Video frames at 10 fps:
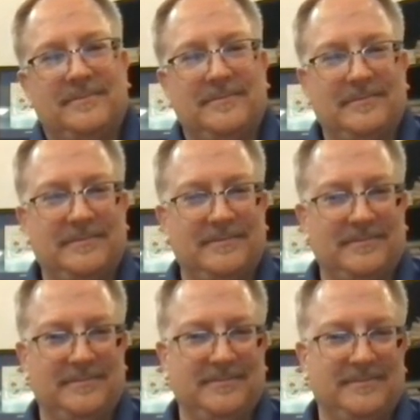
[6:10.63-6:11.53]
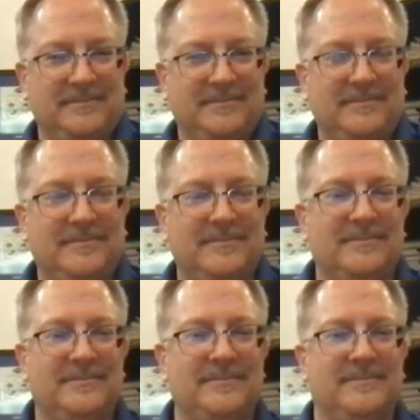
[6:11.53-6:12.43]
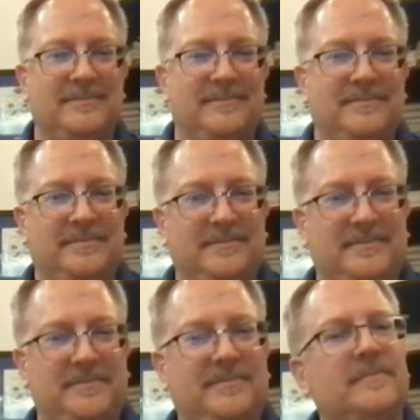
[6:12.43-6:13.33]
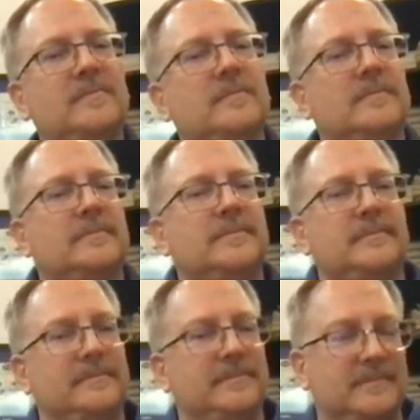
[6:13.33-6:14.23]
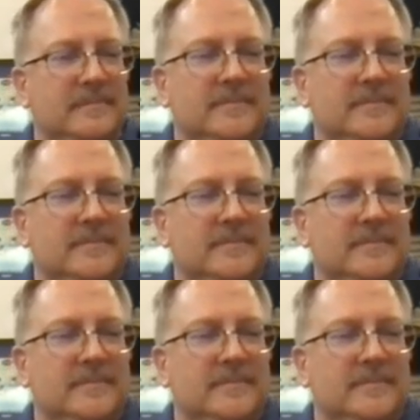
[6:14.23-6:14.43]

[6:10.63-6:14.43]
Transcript: No words are spoken by the person on screen.